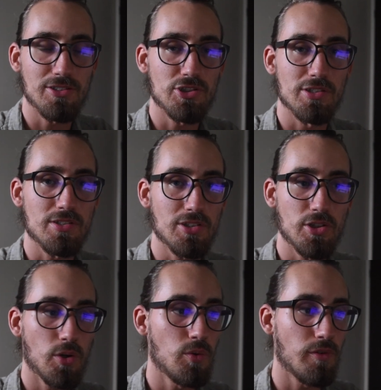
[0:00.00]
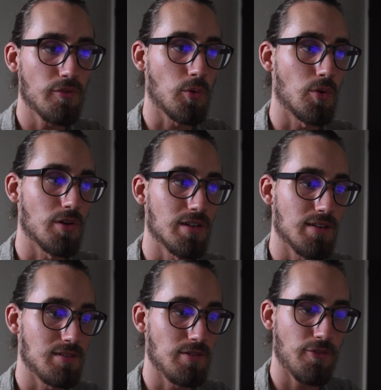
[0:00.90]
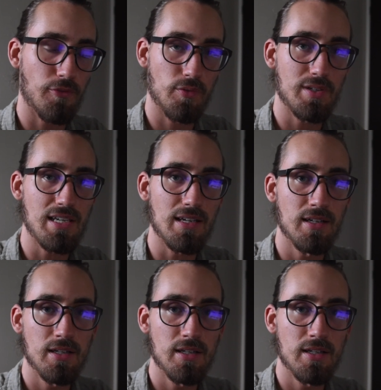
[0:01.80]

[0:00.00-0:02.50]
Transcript: Just go for the free